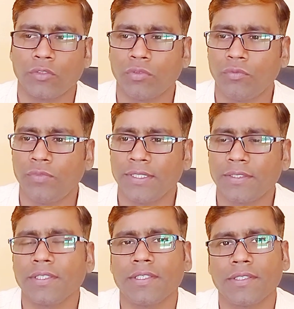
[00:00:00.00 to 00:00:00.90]
So
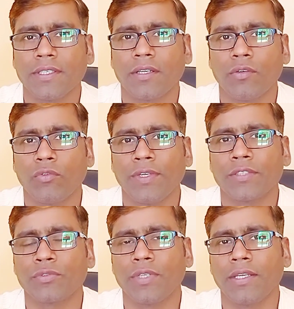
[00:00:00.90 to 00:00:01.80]
one thing here,
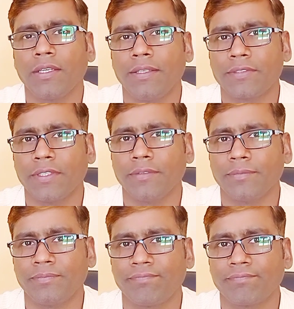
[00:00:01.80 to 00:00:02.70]
where should I listen